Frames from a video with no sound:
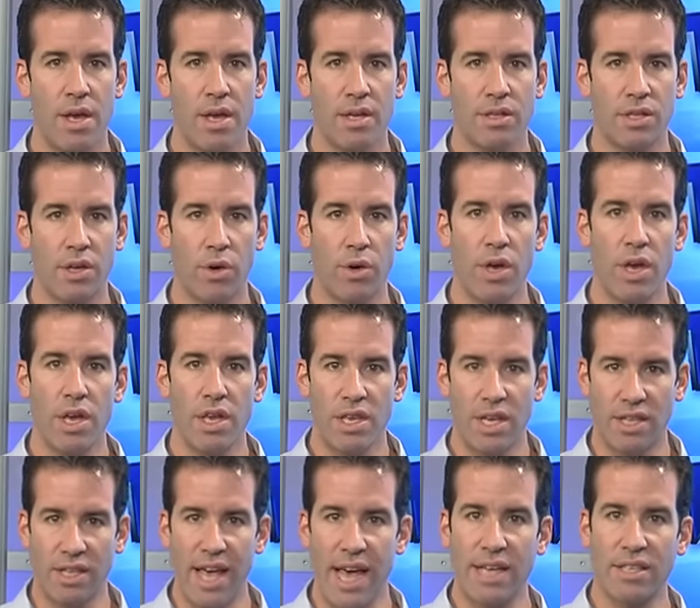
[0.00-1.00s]
So
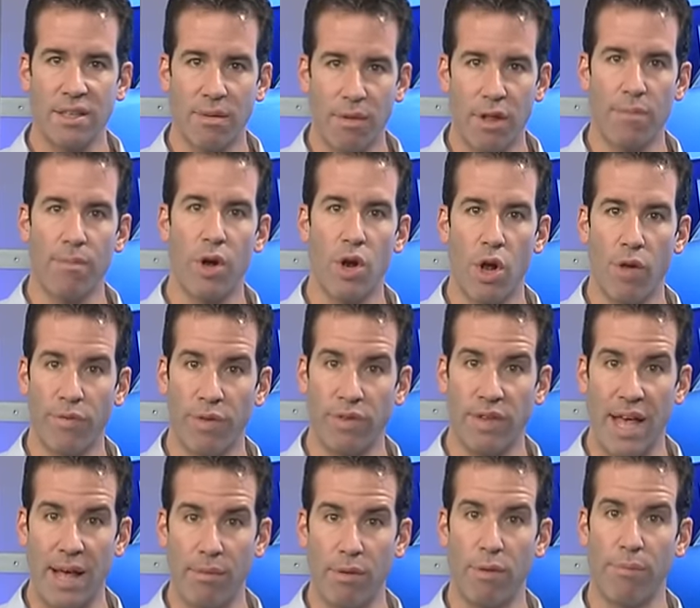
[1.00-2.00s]
you take some of the money off the
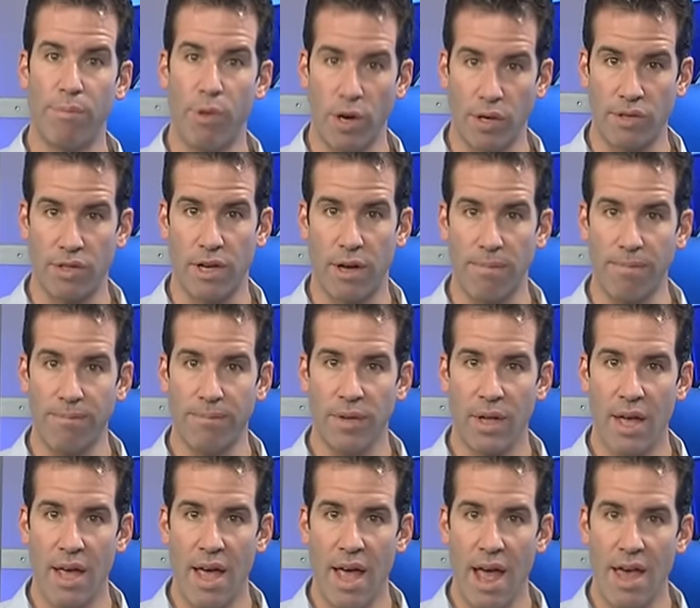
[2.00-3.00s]
table and book some.
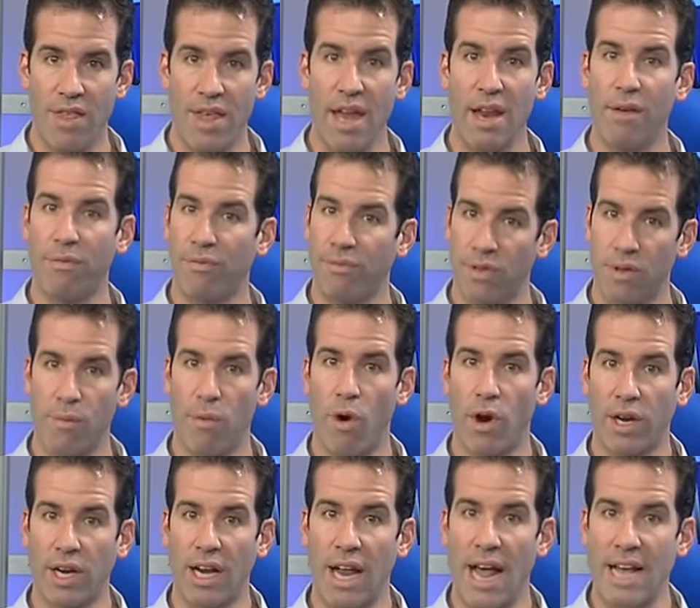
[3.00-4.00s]
And then if the
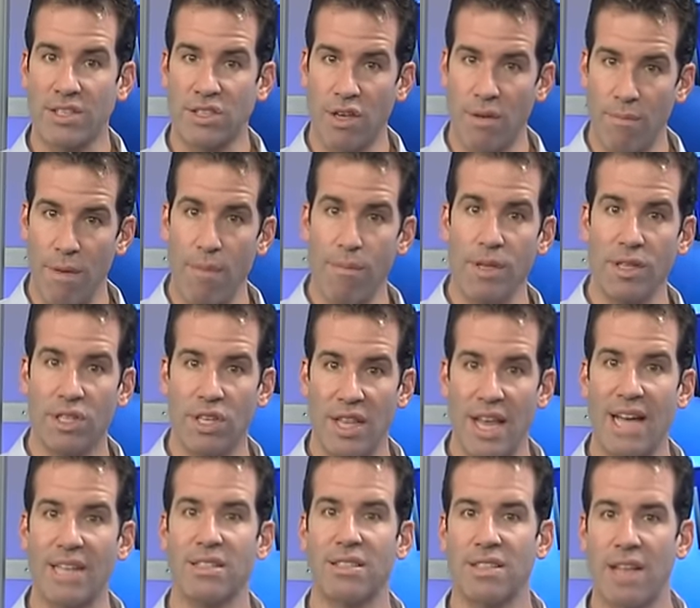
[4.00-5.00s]
market has commitment to
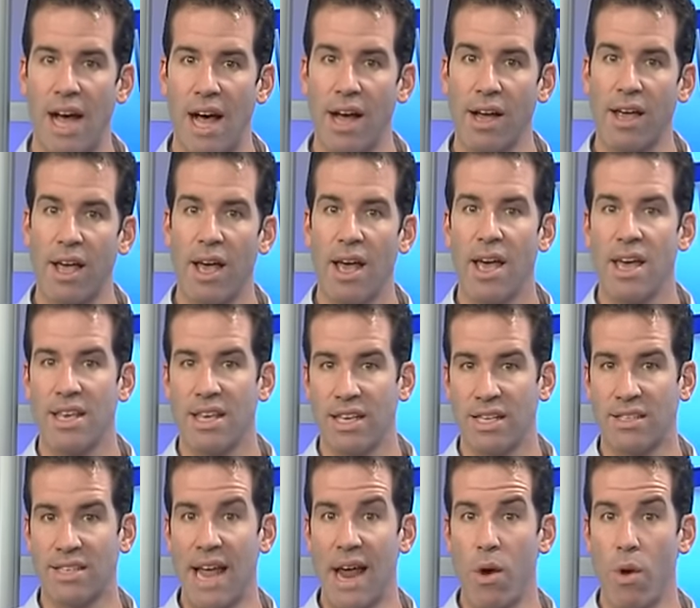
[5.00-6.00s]
that stock, you
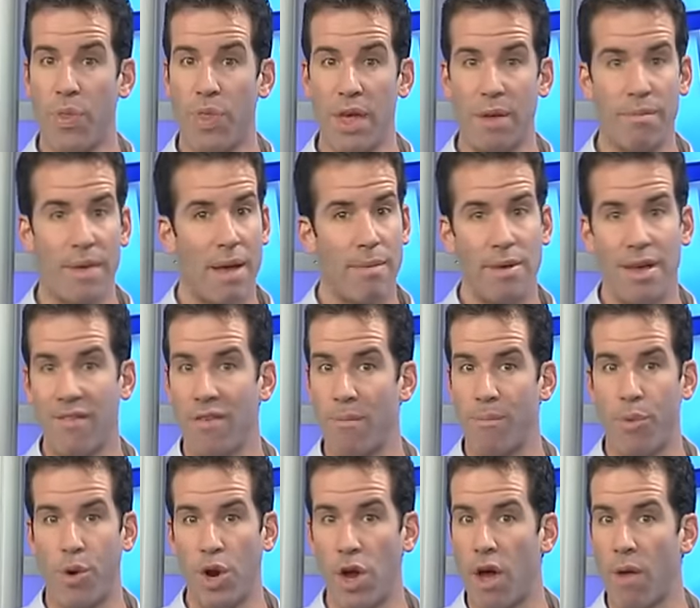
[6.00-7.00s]
stay with it, maybe even
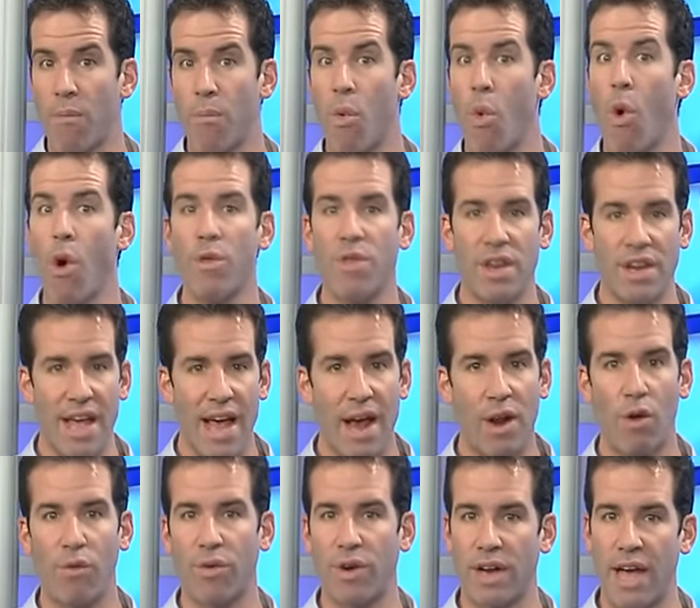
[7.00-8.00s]
put on more than you had
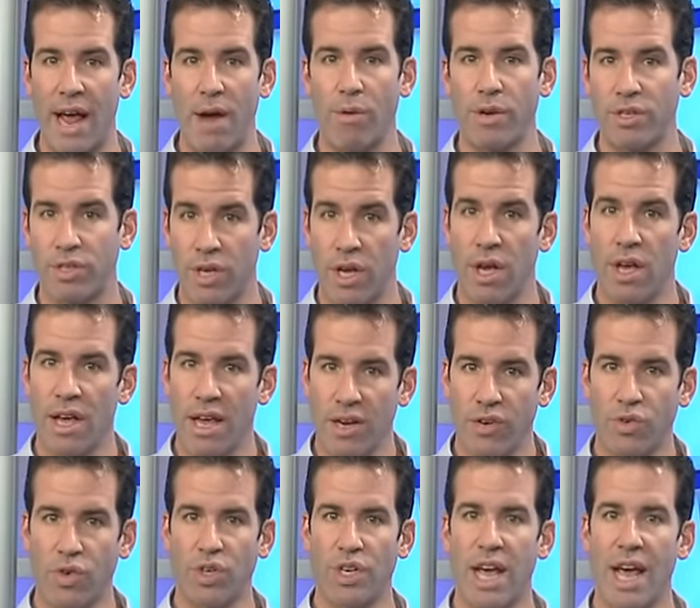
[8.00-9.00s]
overnight, which
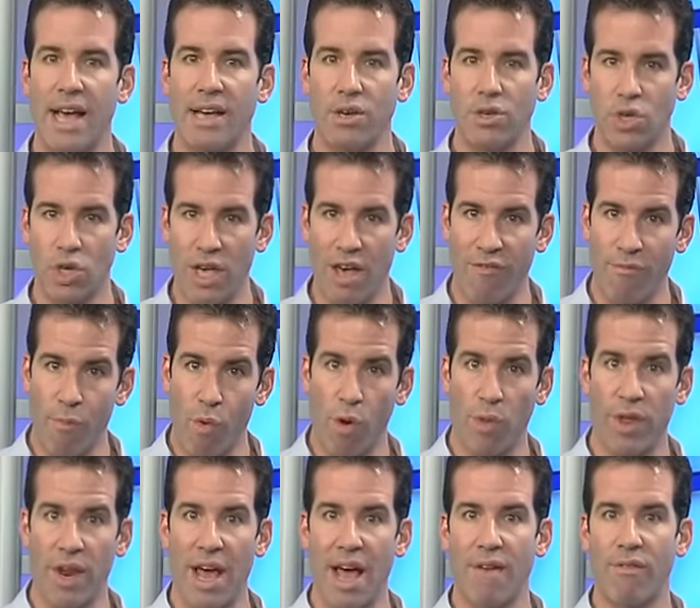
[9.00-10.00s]
intraday I usually have more
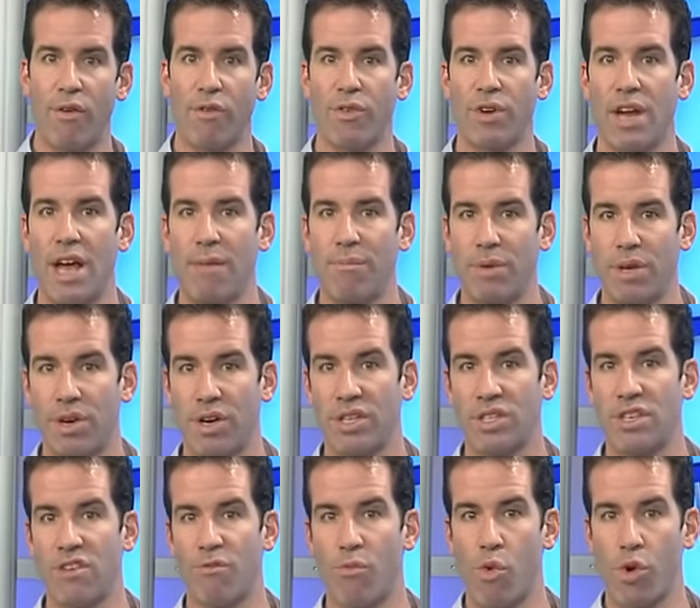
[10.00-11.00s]
than I have overnight
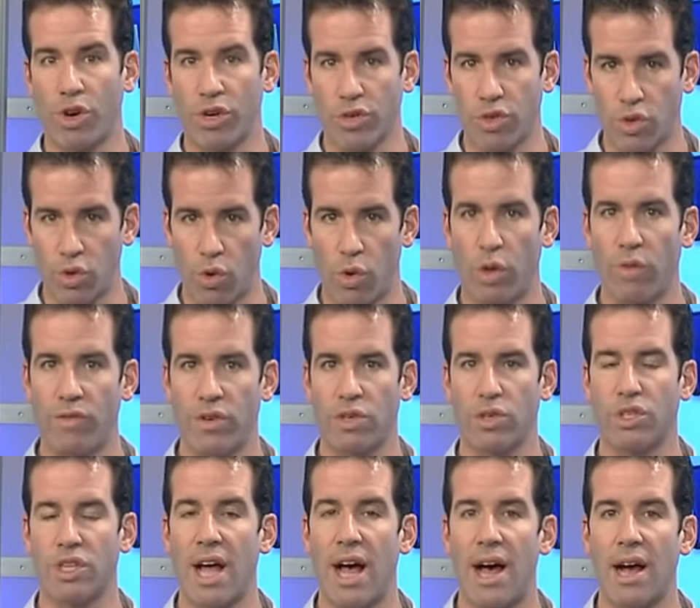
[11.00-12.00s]
because you have more control of your
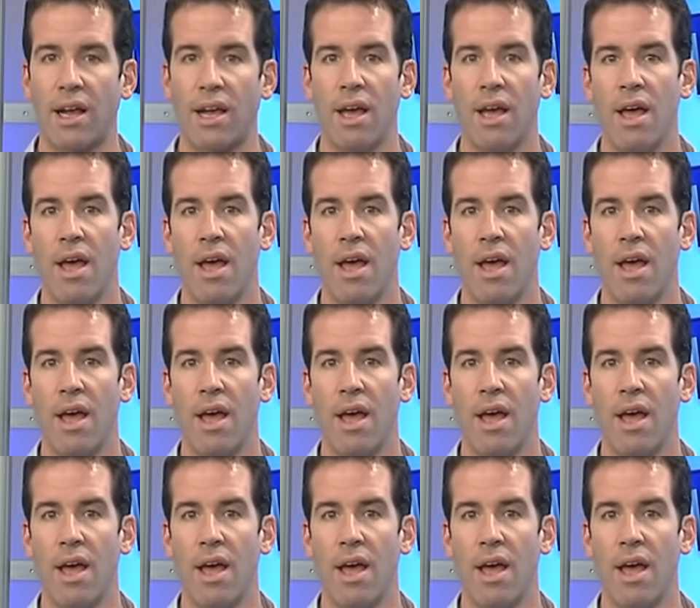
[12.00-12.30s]
stock.